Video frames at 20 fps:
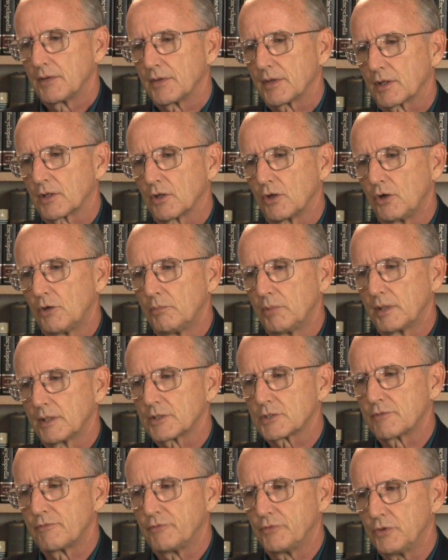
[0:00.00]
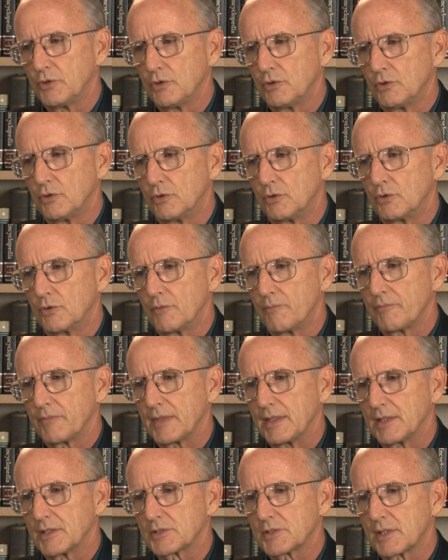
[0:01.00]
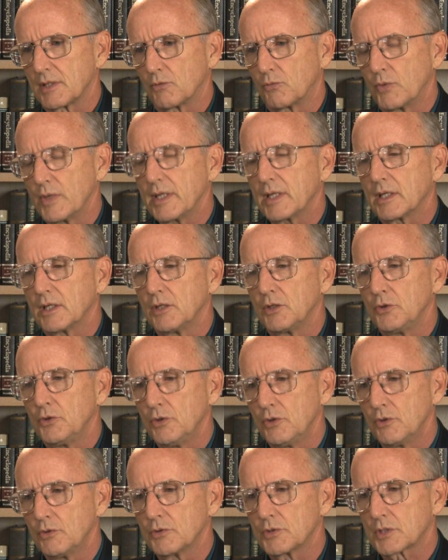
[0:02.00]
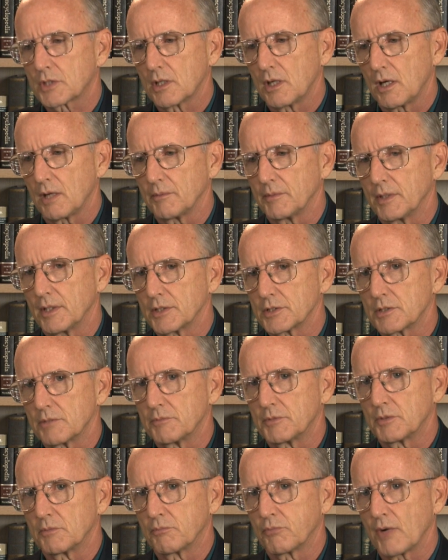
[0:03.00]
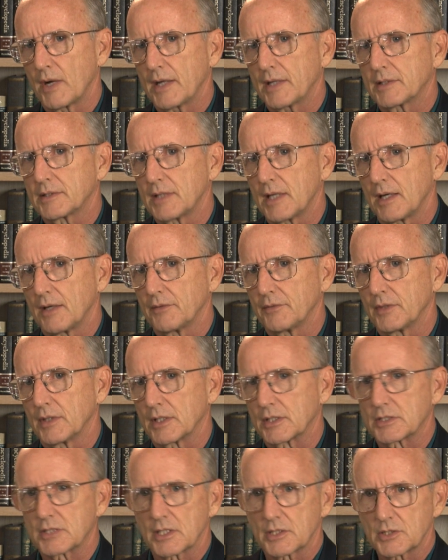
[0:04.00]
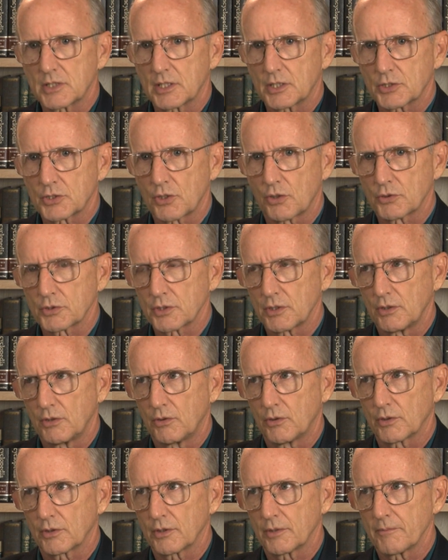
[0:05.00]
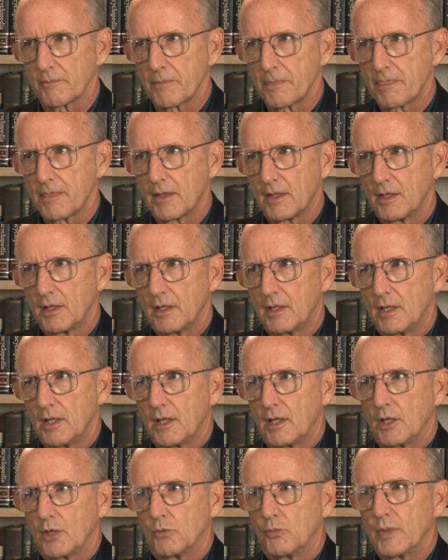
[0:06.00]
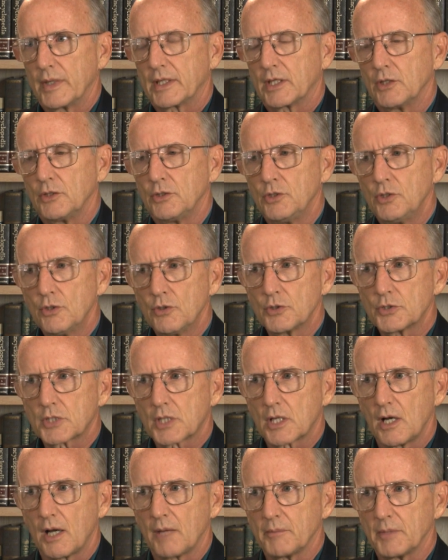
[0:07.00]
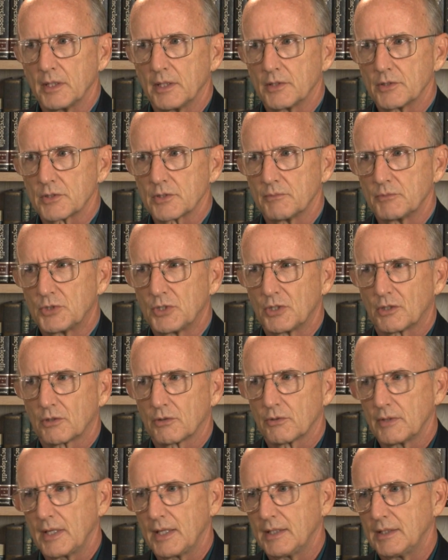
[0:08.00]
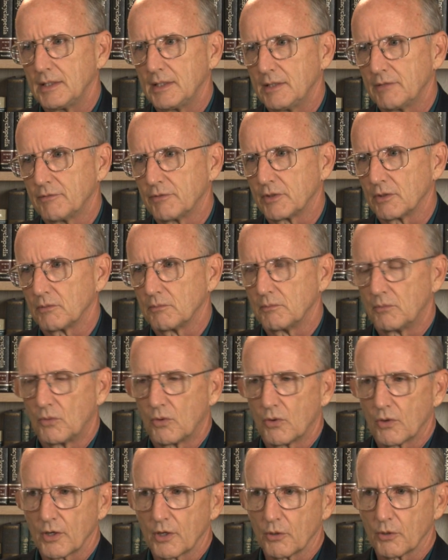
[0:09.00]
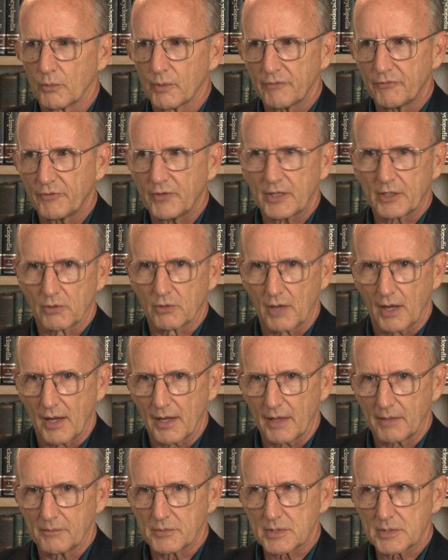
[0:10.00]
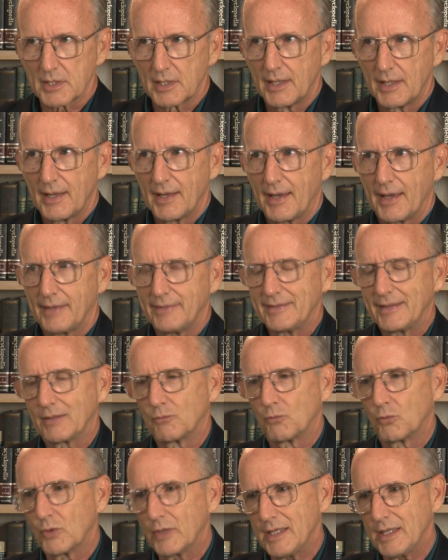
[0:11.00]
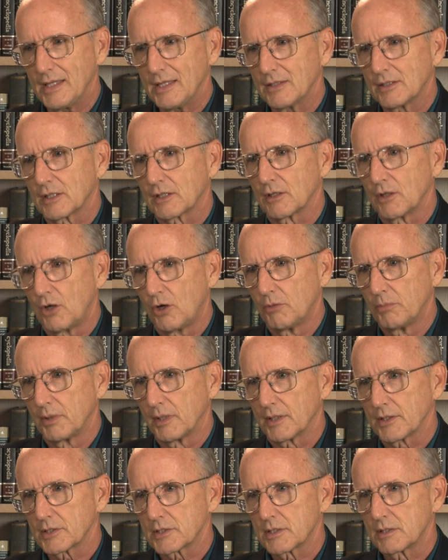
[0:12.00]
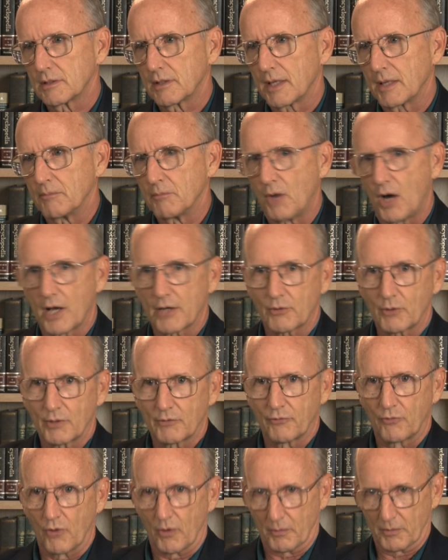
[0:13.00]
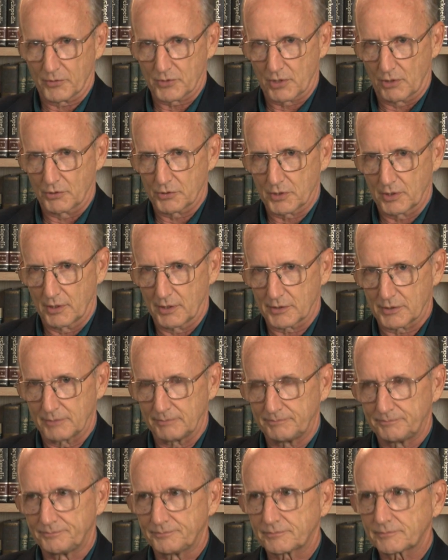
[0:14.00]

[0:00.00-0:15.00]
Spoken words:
the globalist view is that we can use communism to break down the existing social order. We can use communism to create even more horrific crimes, and then we, the globalists, a moderate form of socialism